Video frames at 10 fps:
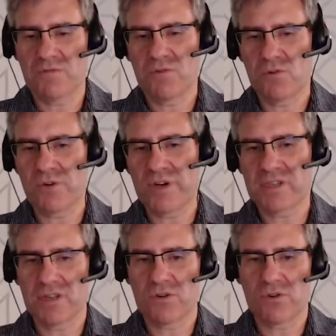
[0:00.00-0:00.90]

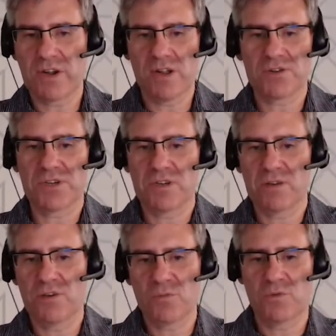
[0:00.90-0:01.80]
fluorescent or
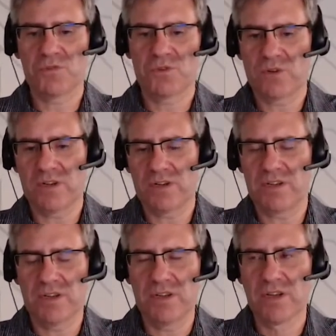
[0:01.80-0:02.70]
halogen, you move to
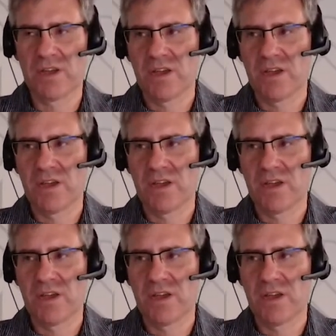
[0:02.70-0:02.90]
LED.